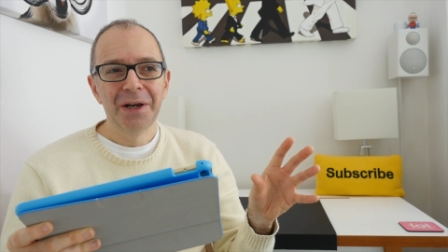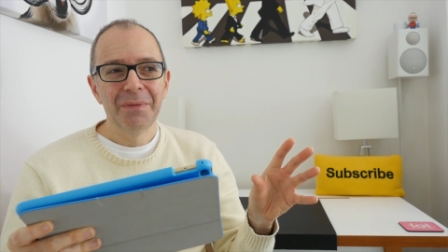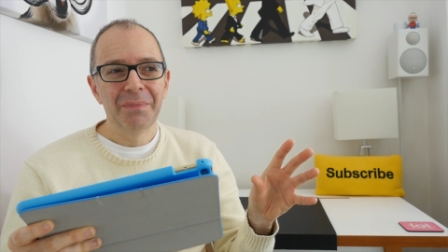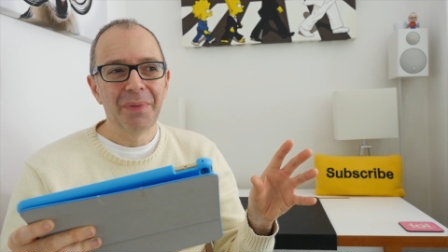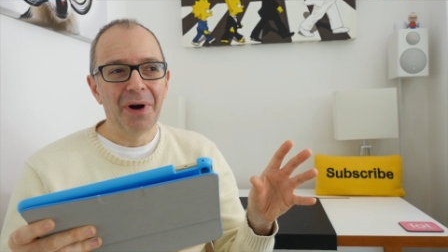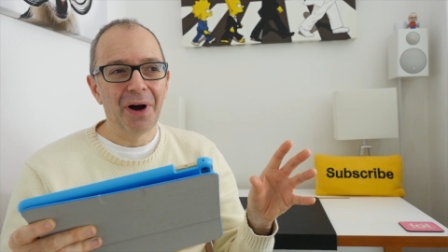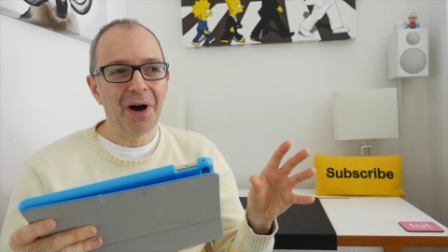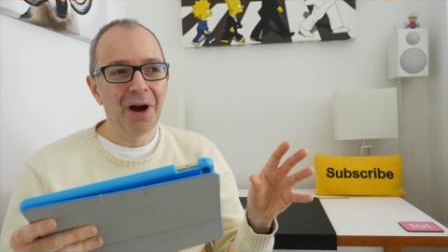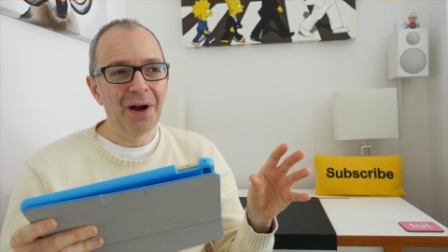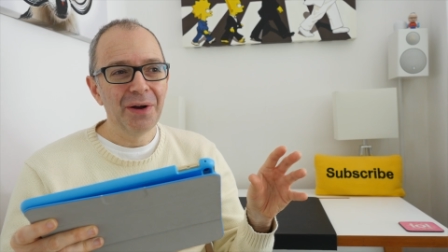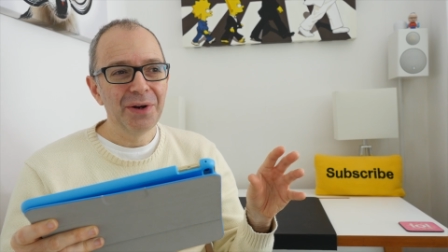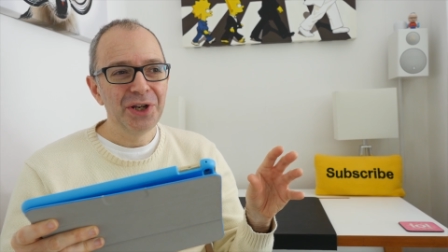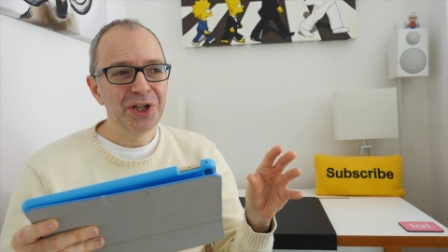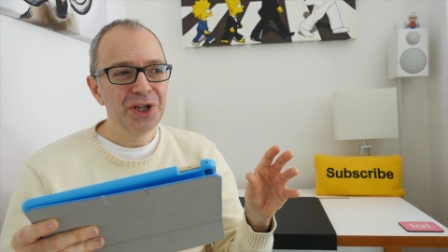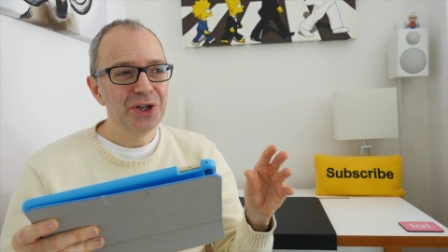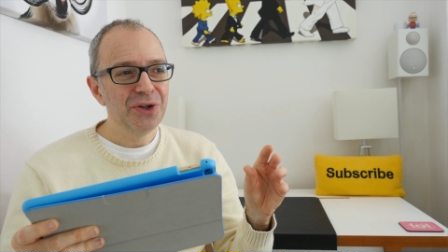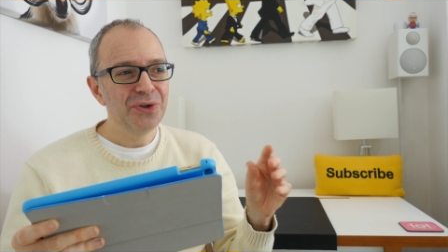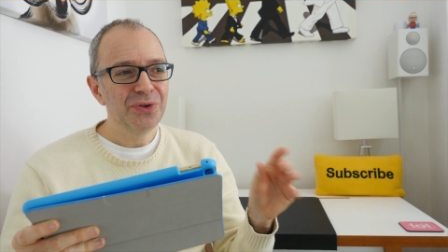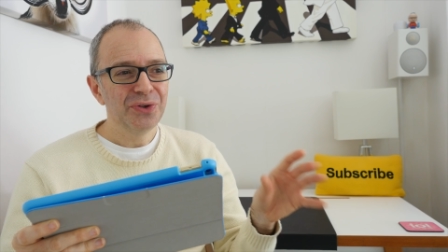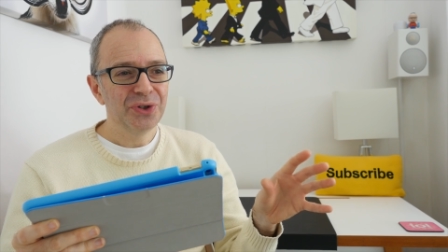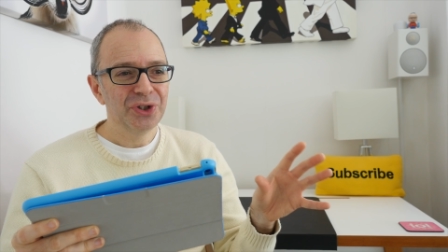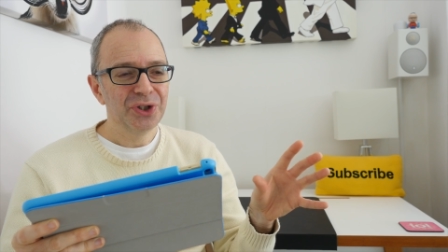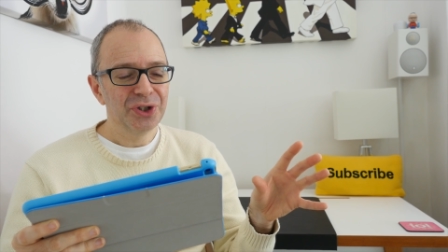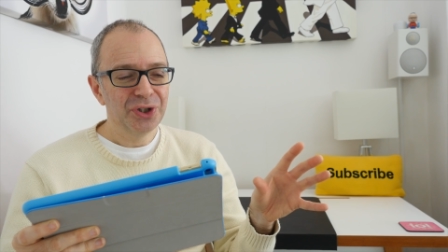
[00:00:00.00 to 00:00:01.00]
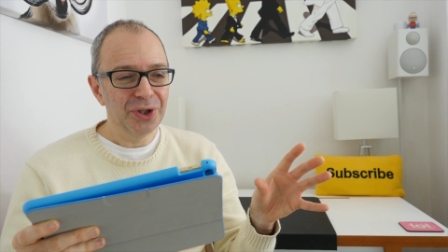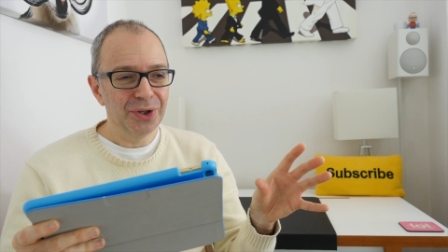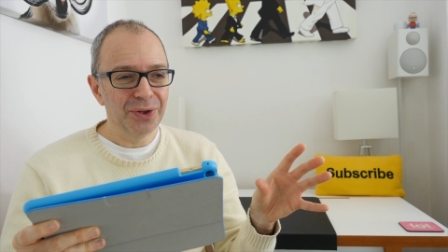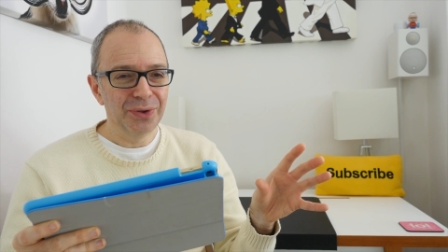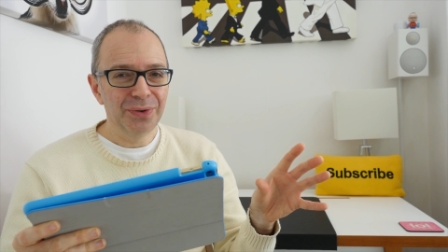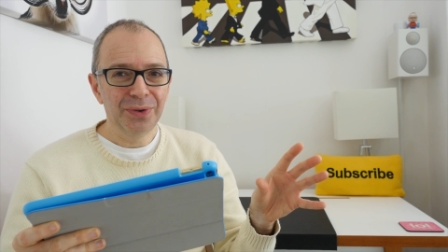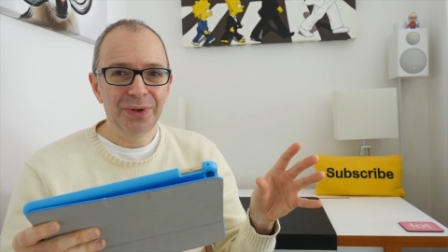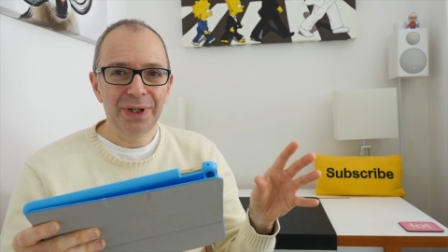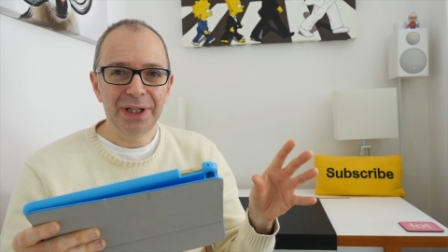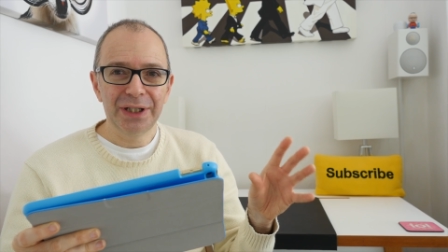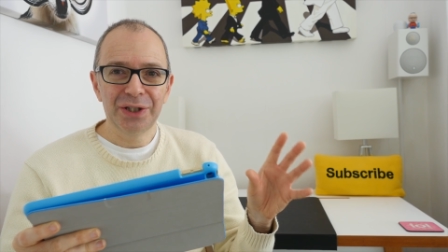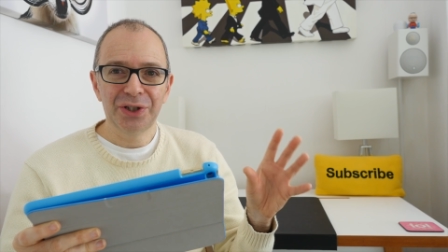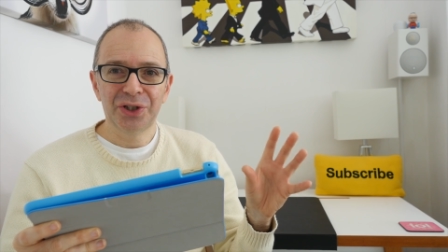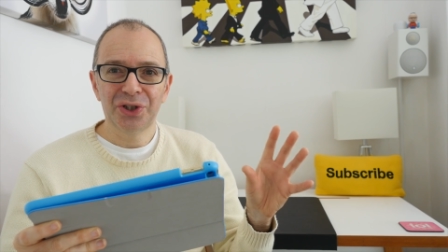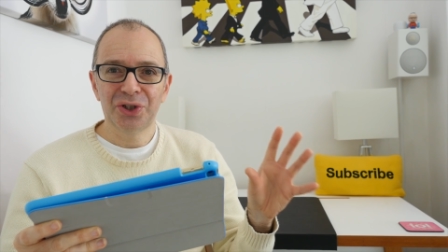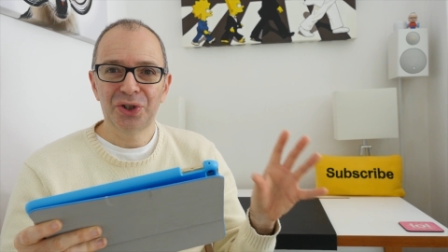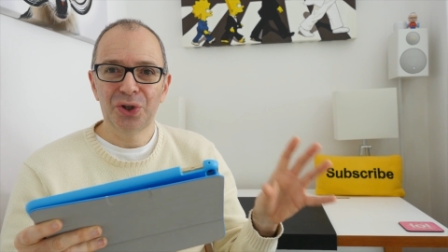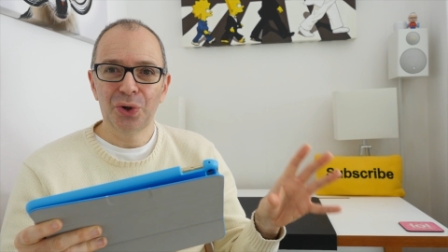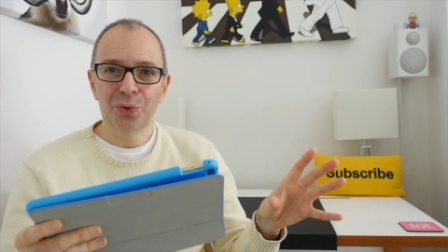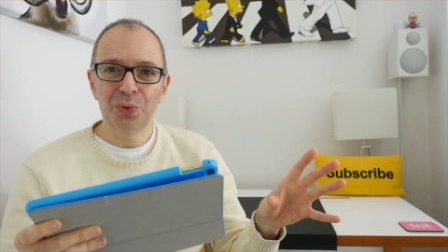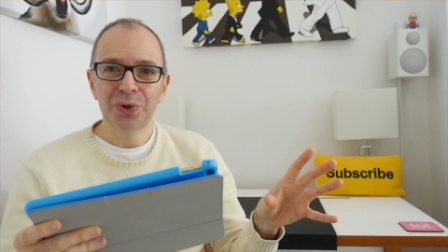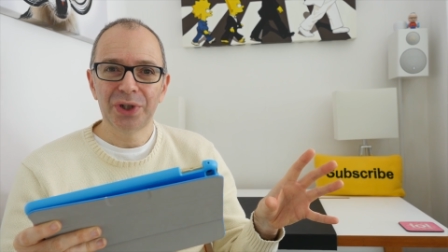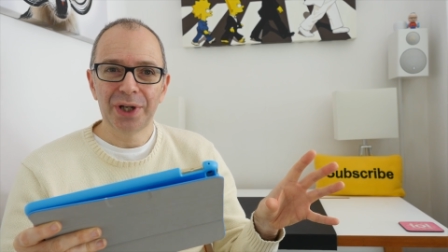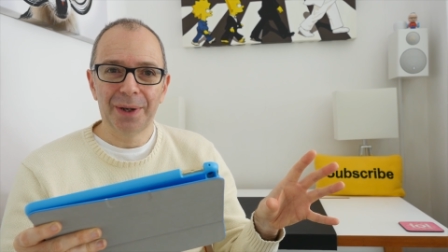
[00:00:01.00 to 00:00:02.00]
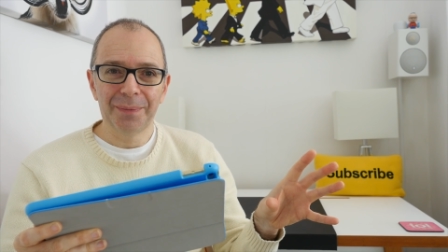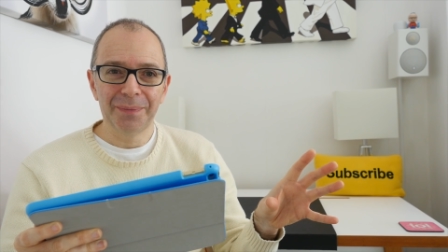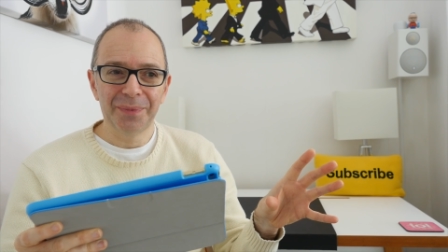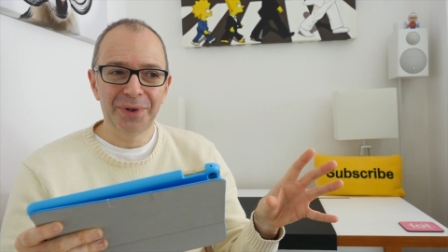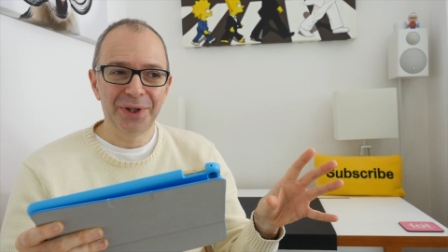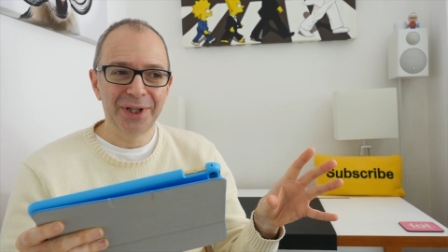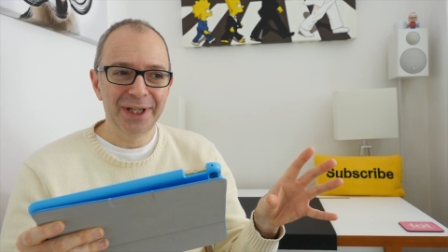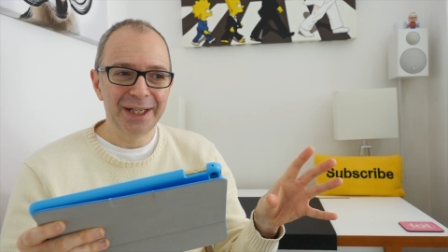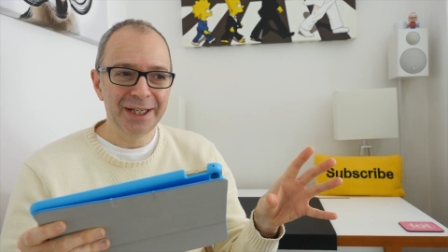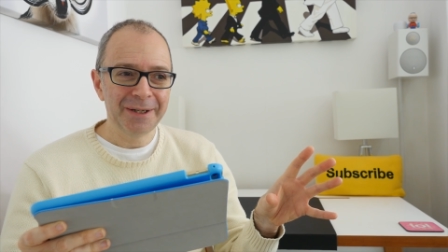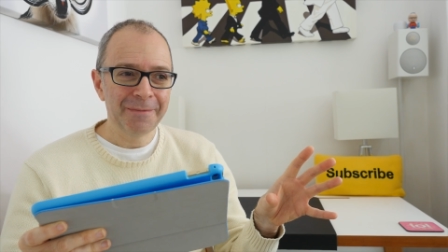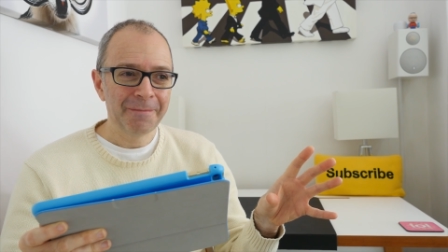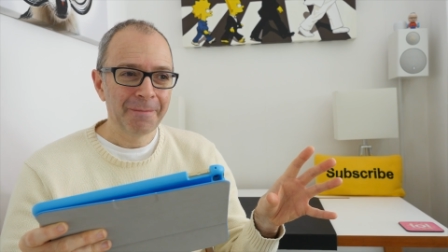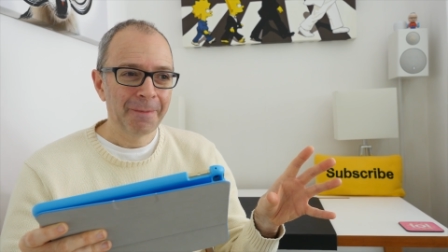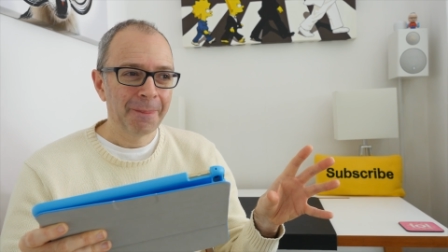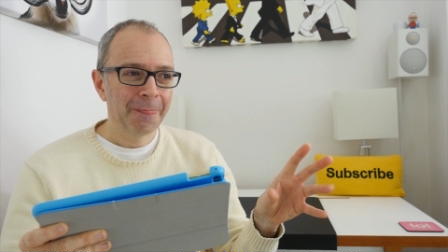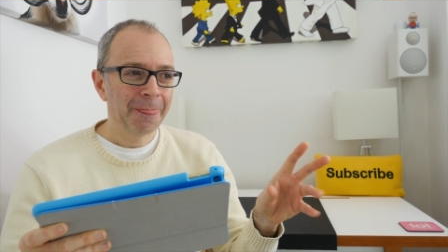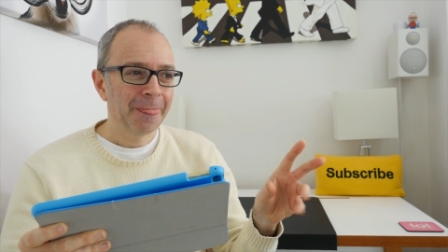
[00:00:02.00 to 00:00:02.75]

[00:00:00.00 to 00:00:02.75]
but I used to install something,